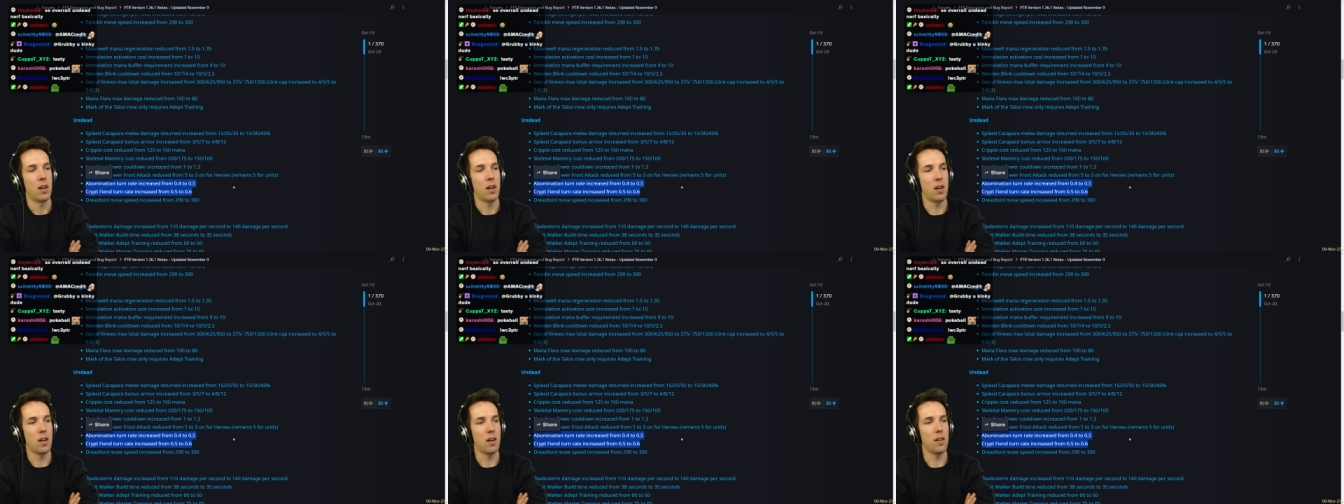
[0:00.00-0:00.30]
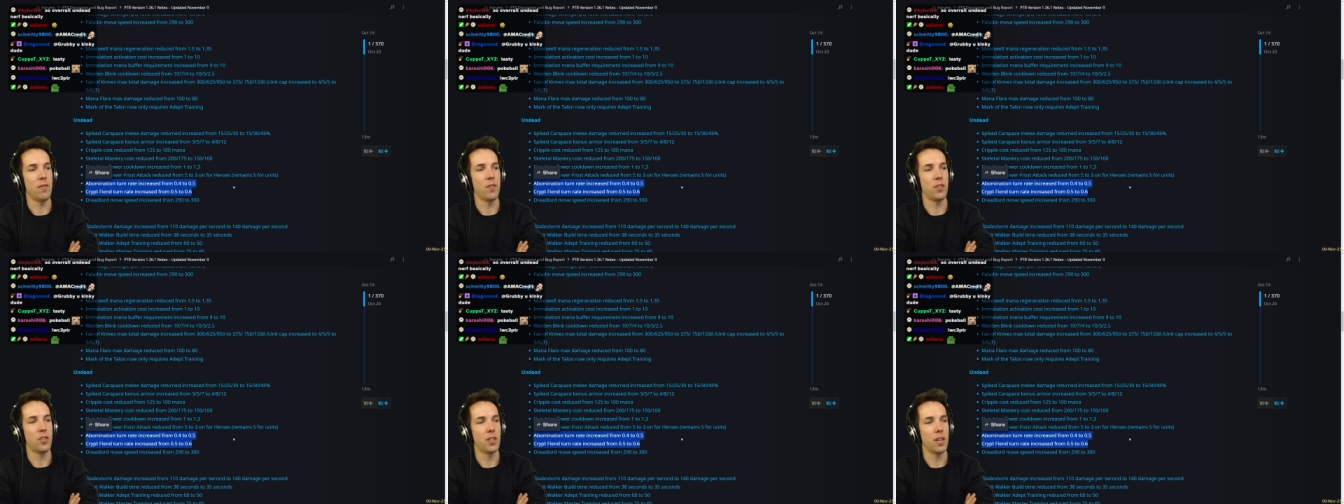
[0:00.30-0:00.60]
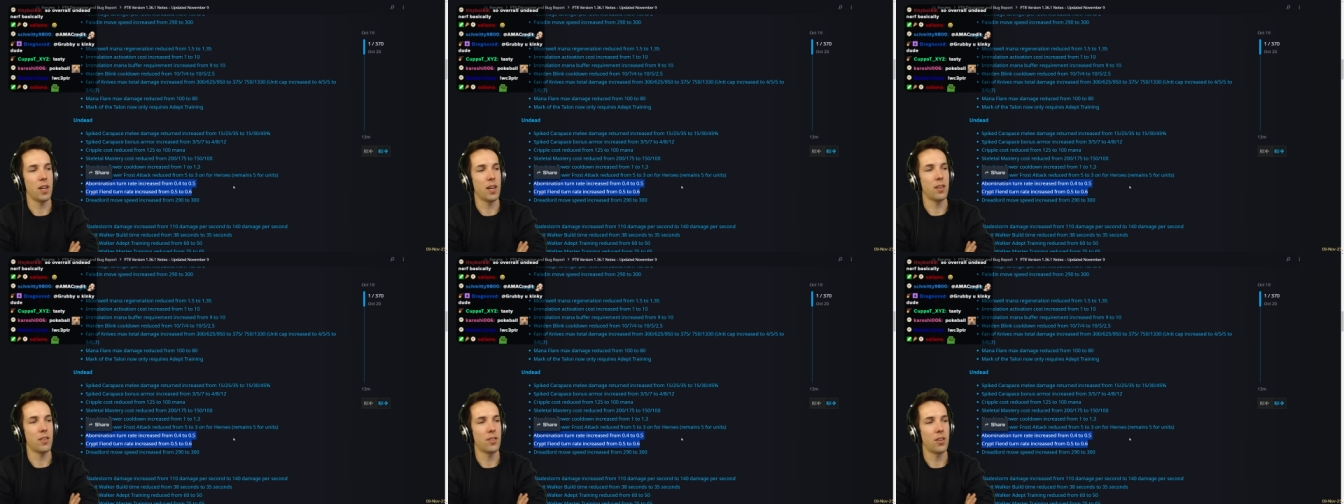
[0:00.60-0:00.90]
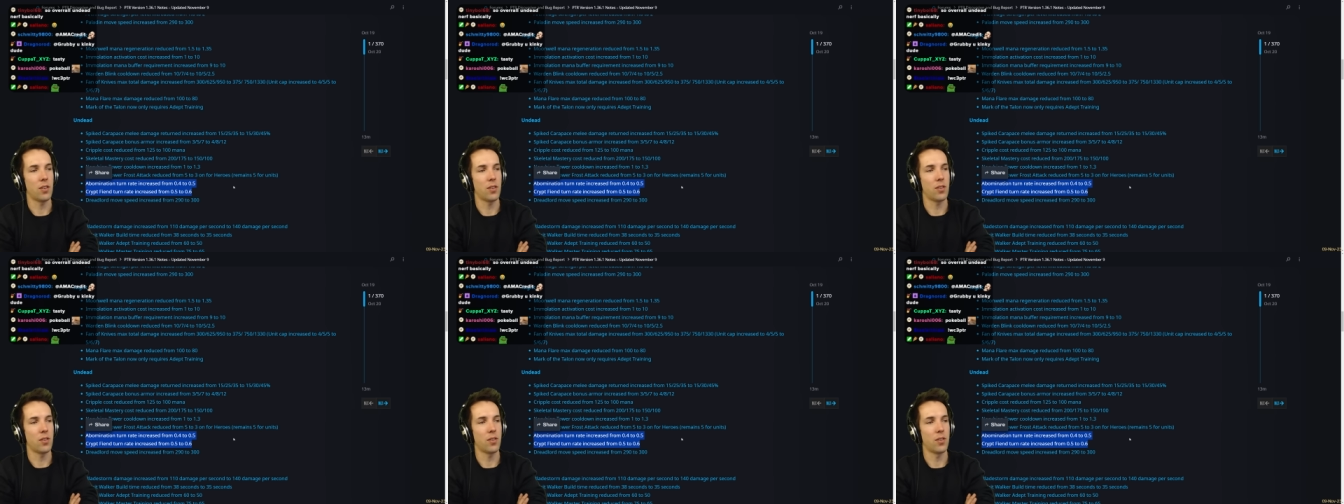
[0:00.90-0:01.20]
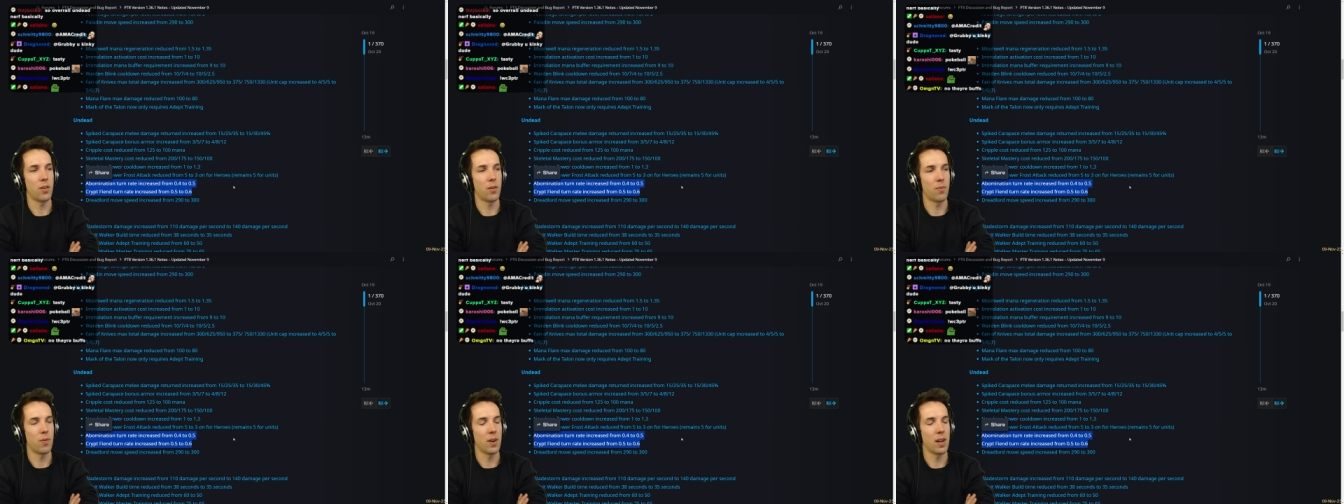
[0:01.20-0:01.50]
half a second to
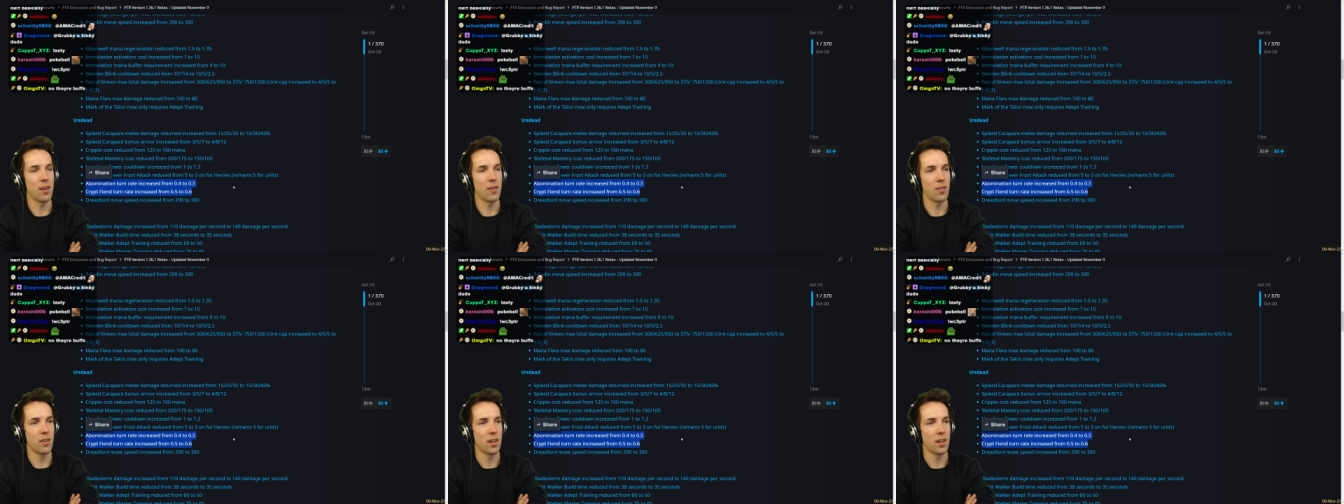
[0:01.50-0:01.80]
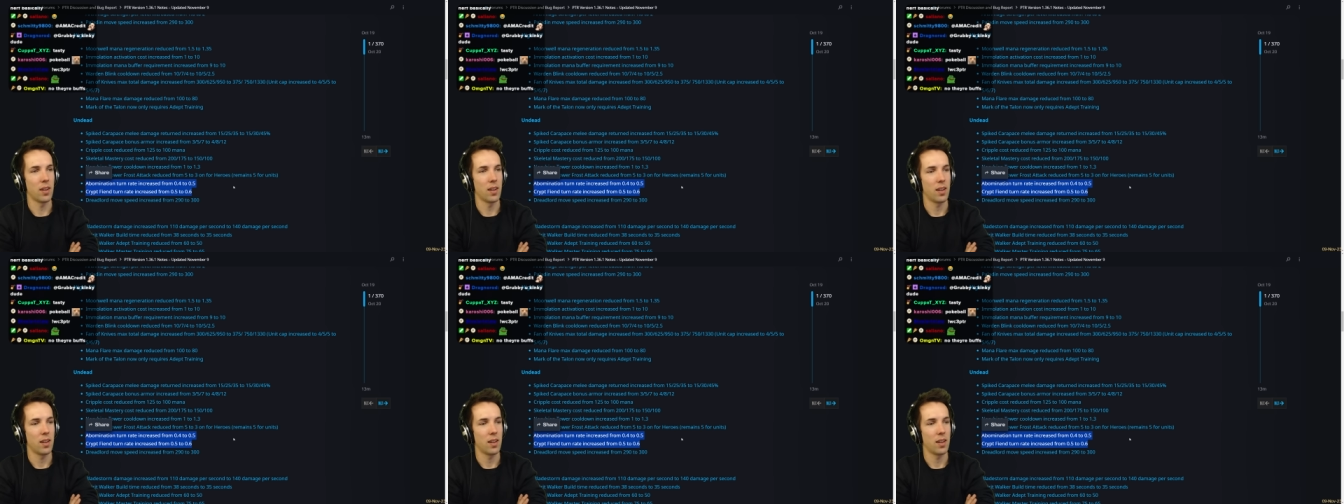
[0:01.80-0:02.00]
turn around